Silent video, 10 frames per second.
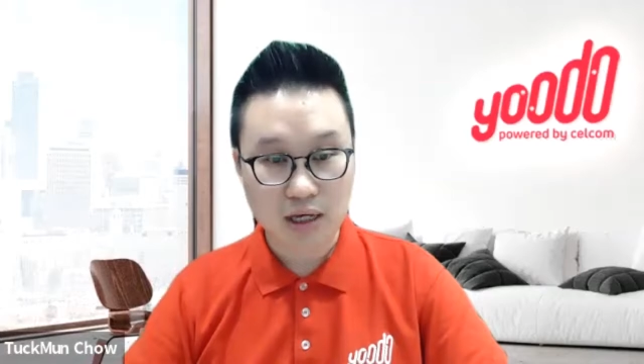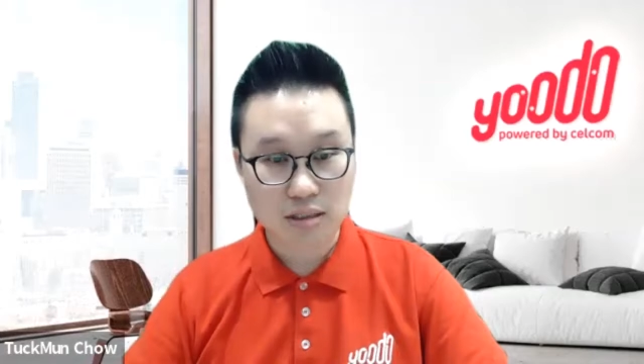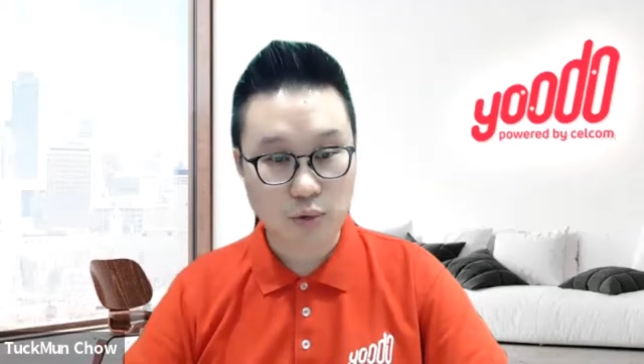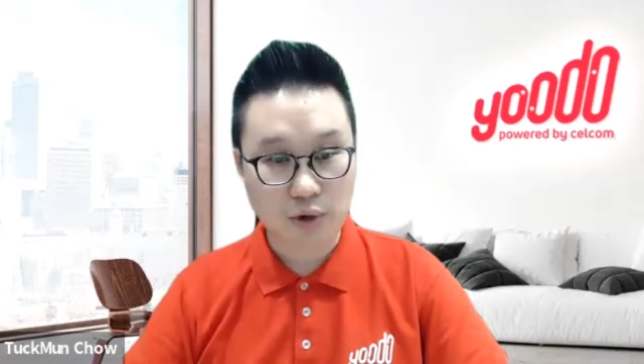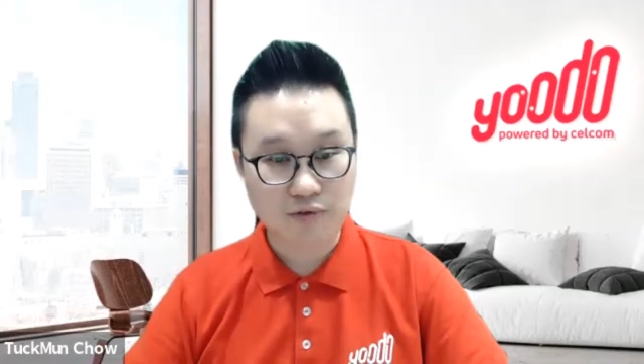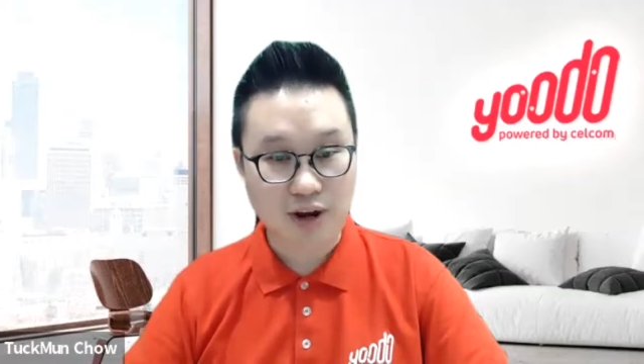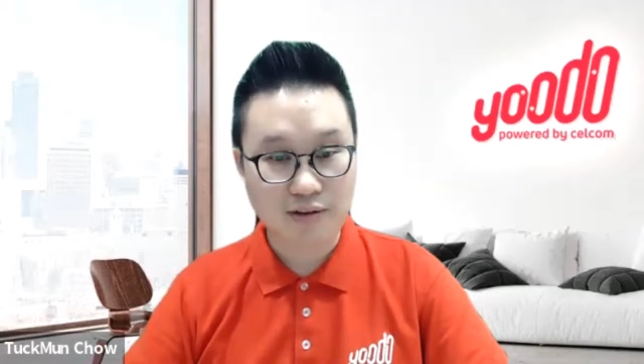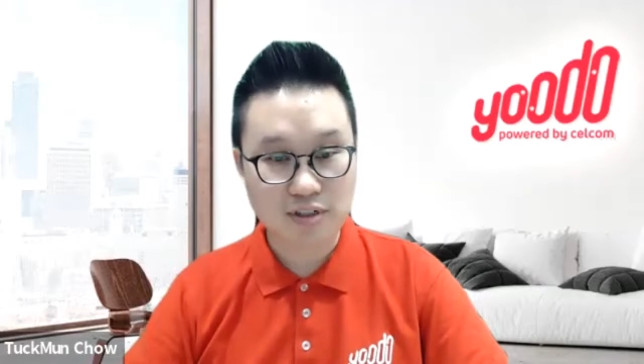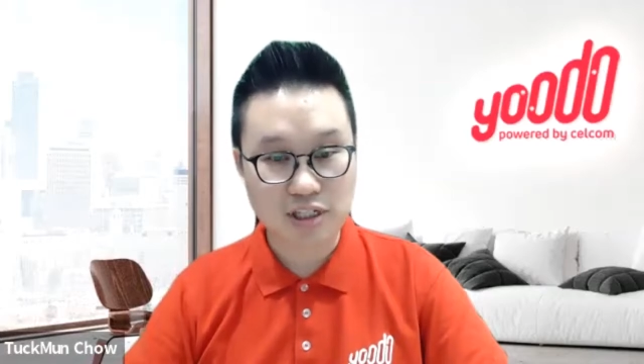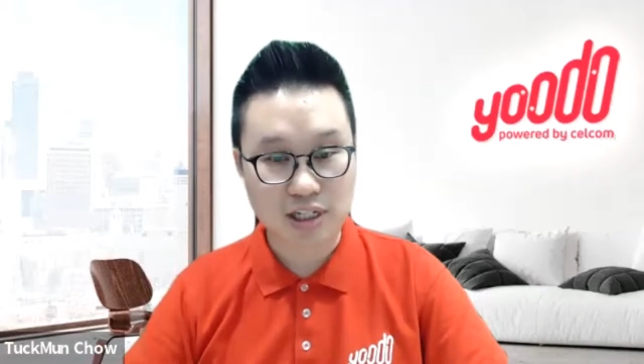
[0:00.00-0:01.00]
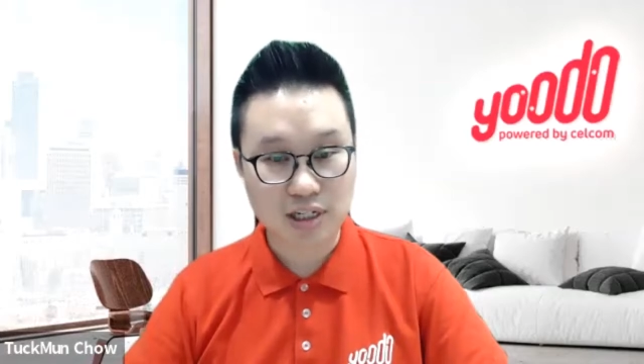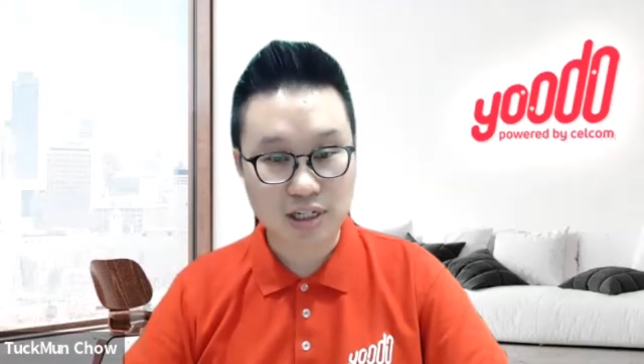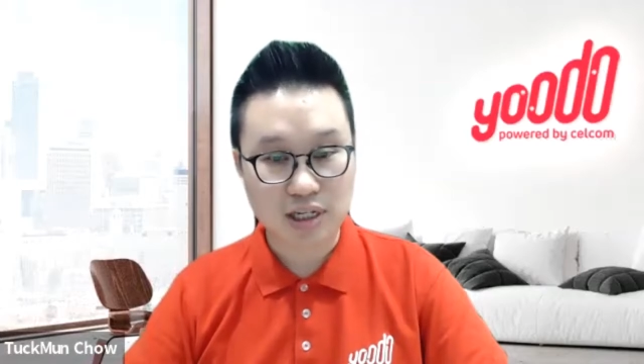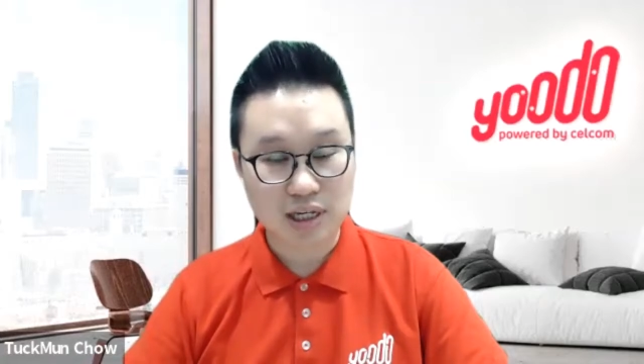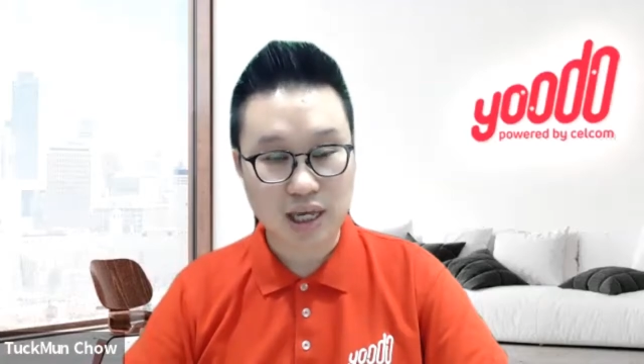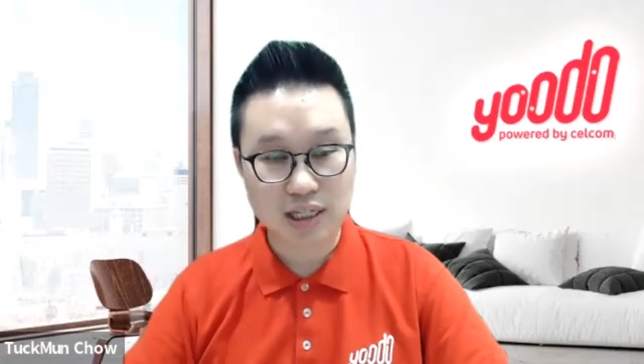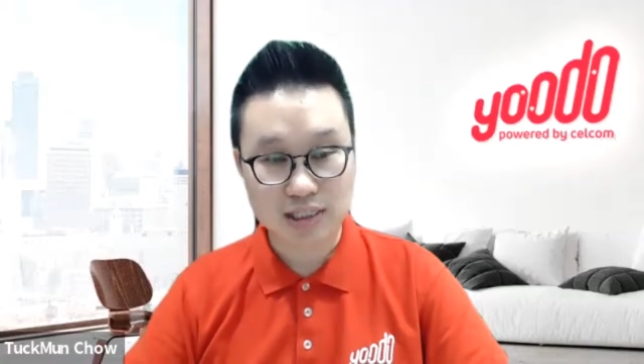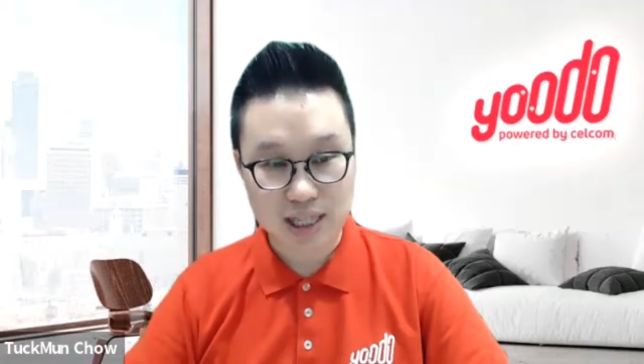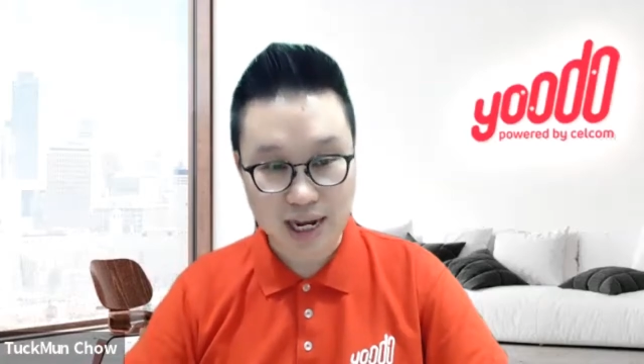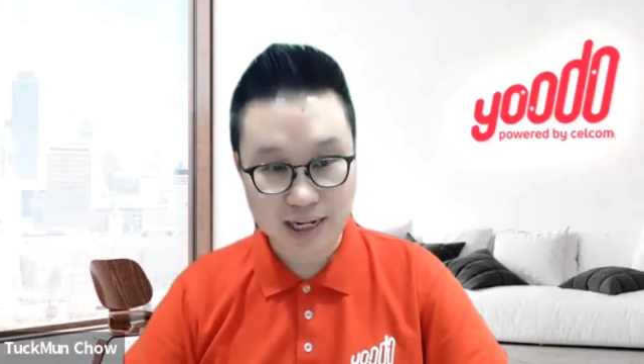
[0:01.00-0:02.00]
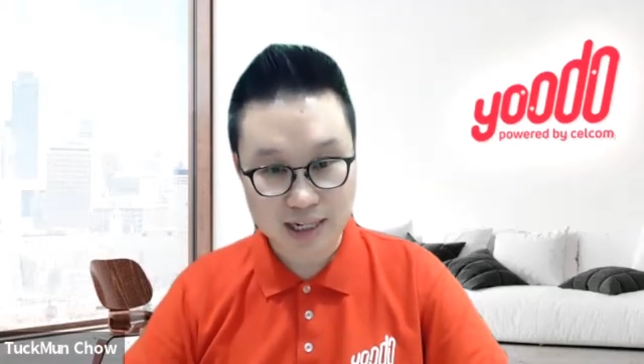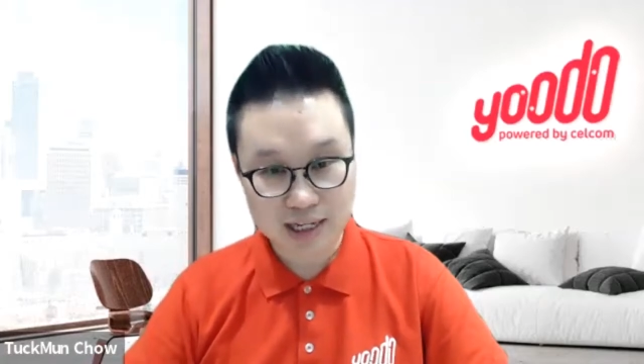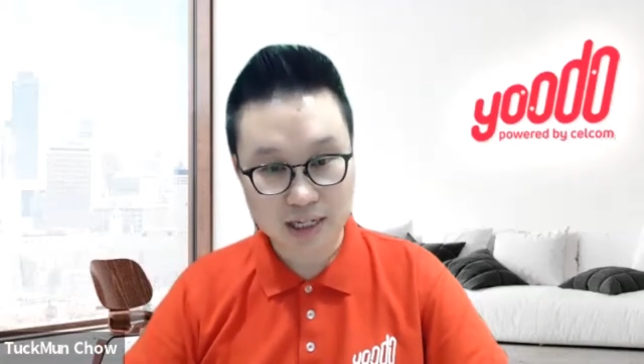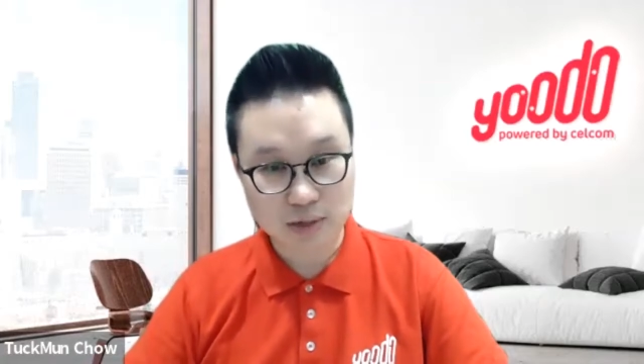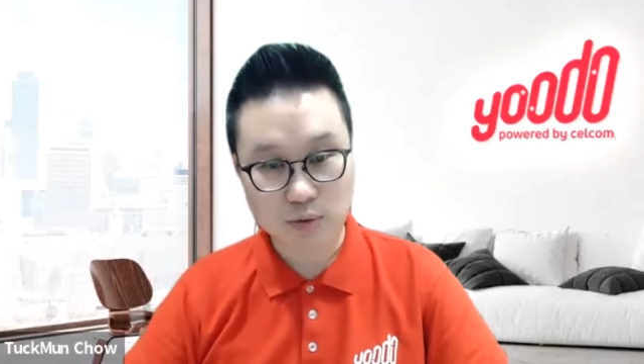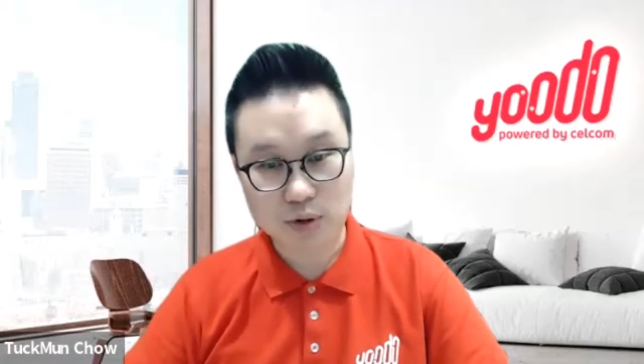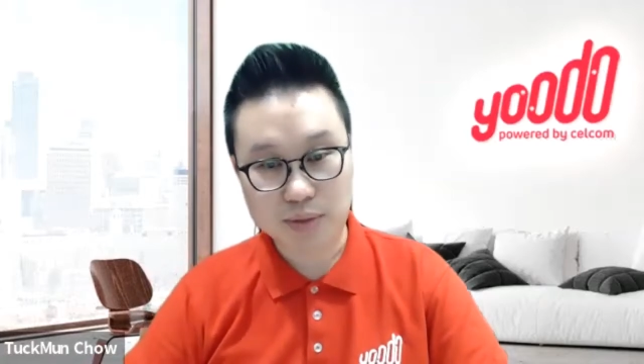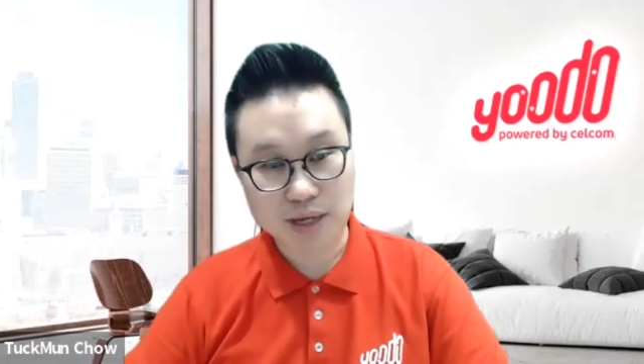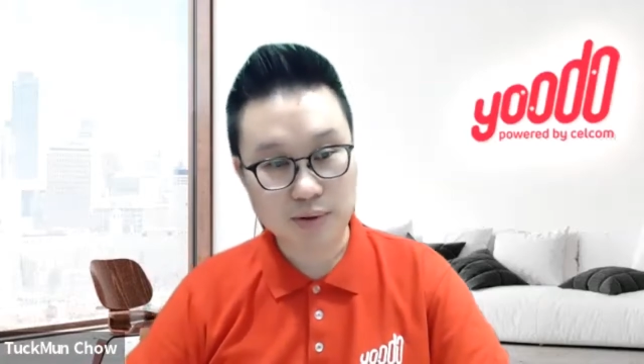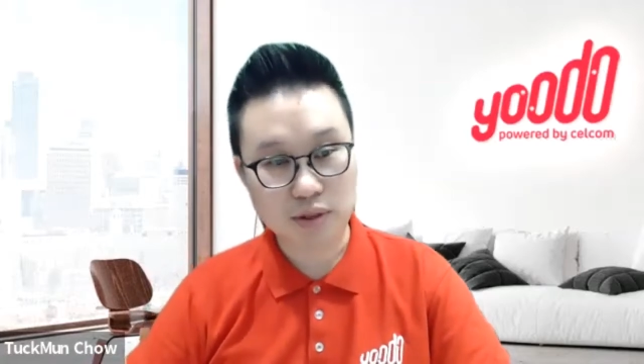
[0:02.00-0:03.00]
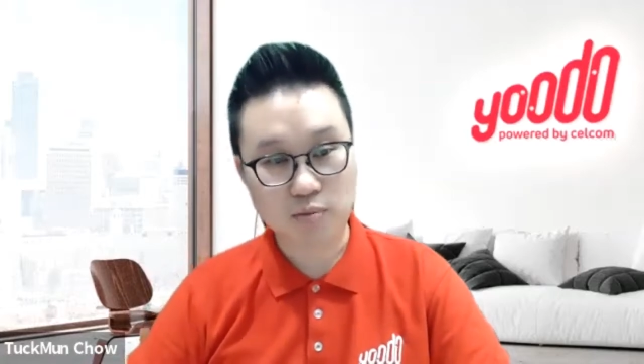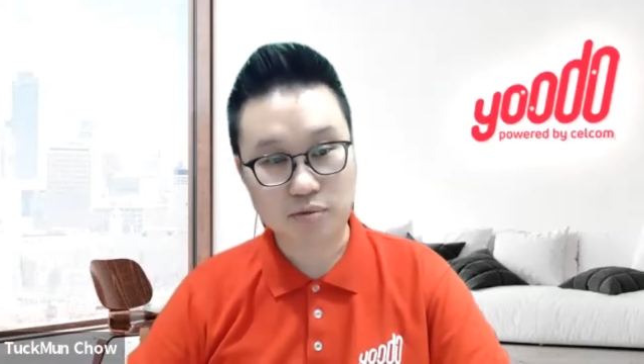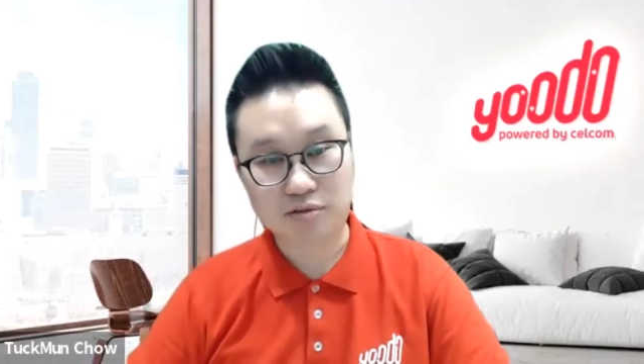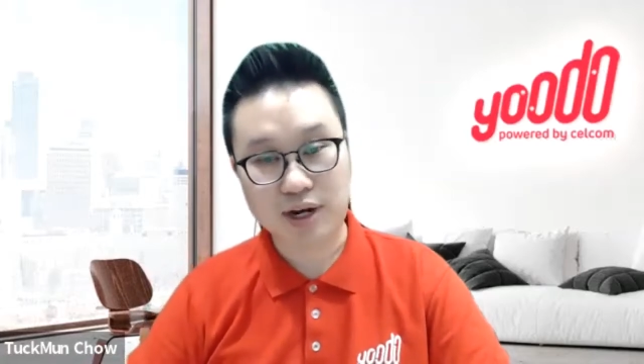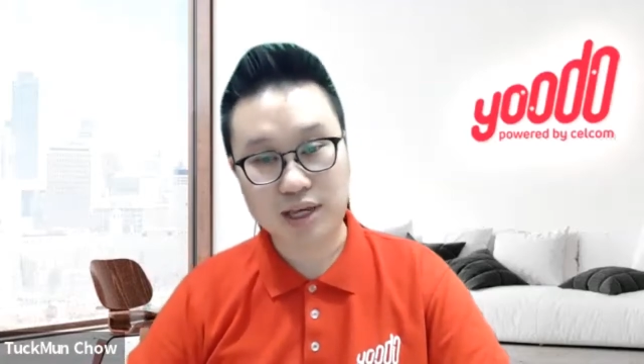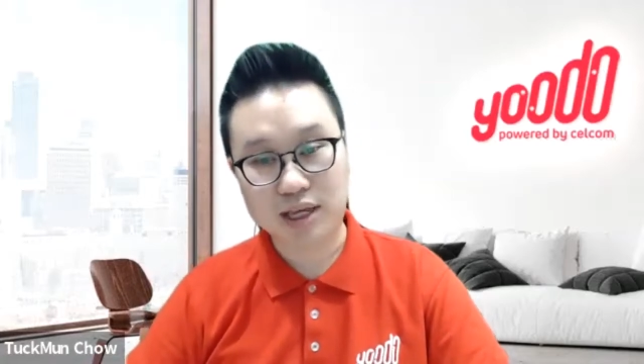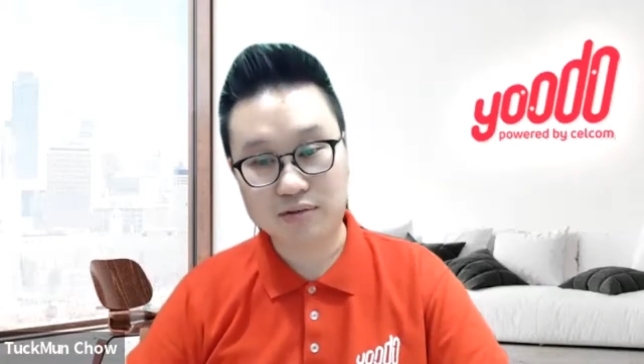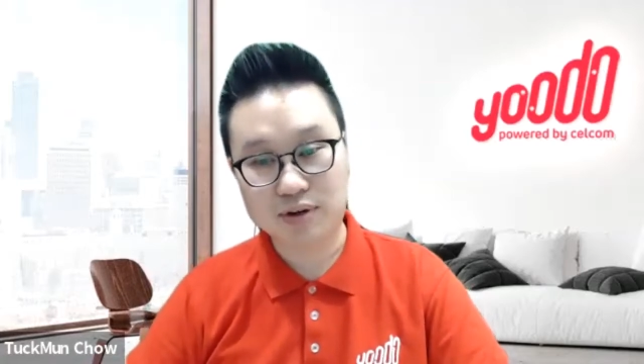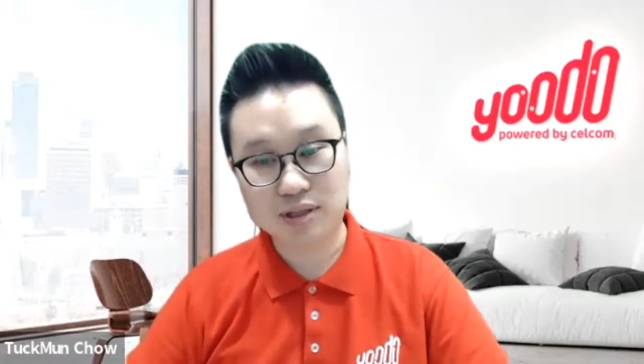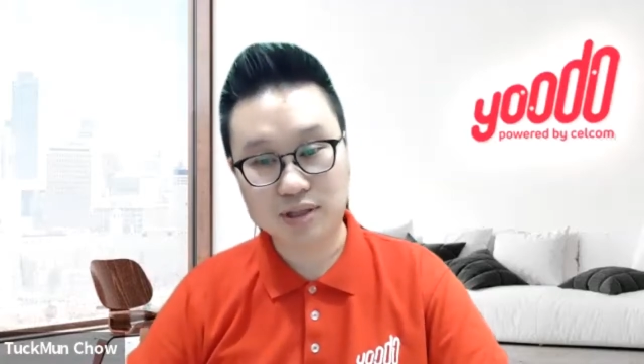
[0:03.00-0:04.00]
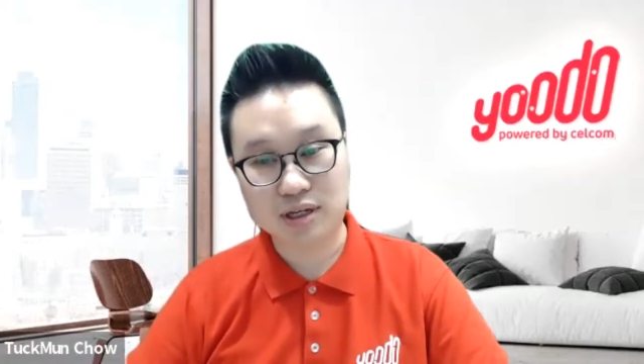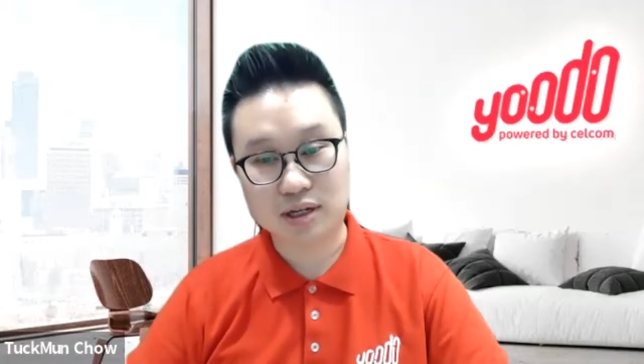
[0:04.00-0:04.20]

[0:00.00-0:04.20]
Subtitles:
So with 5G, it is likely that we will be able to provide even